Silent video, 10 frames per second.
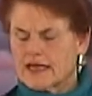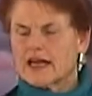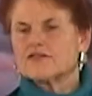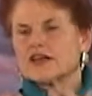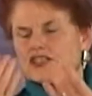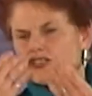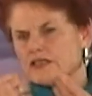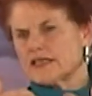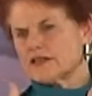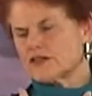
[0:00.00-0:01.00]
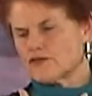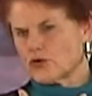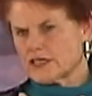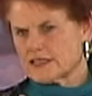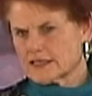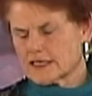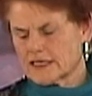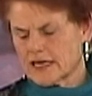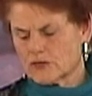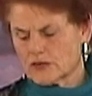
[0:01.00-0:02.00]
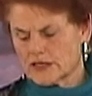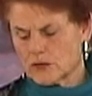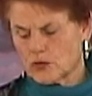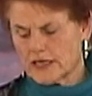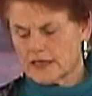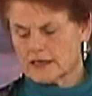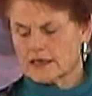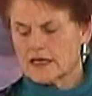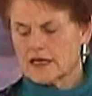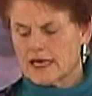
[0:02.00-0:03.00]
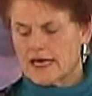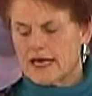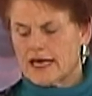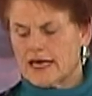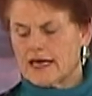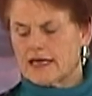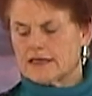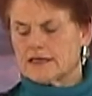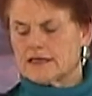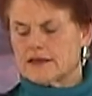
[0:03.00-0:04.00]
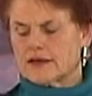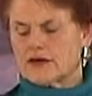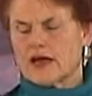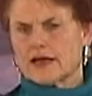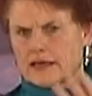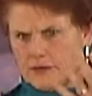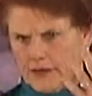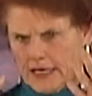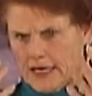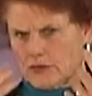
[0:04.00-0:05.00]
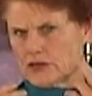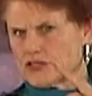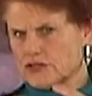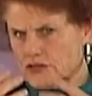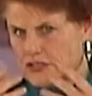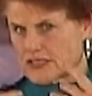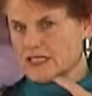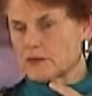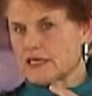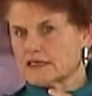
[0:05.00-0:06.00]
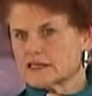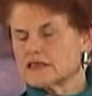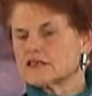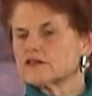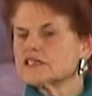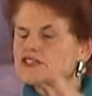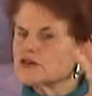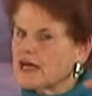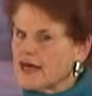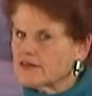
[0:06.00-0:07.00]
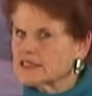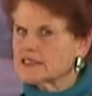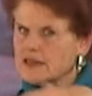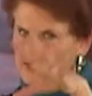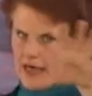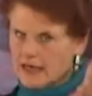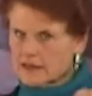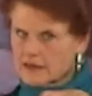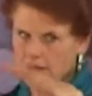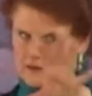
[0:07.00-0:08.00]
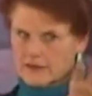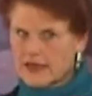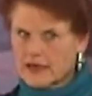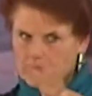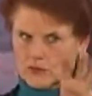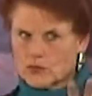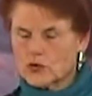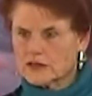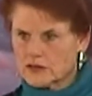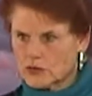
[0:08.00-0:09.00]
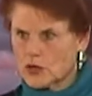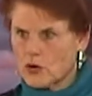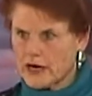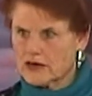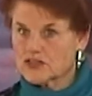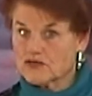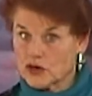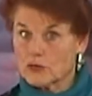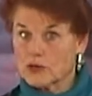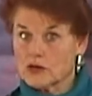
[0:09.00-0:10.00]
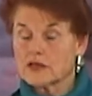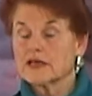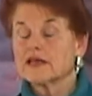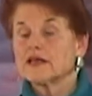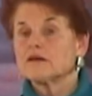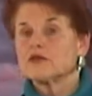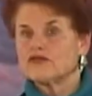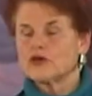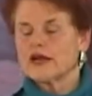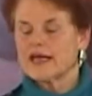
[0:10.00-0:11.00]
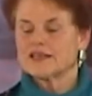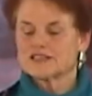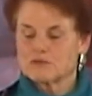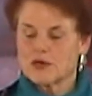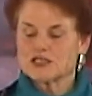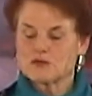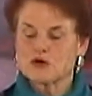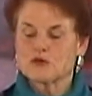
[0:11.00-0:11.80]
eventually their voice is going to get really weak and they're not going to be able to, to speak as clearly. So having done that, that work that requires verbal beforehand is much more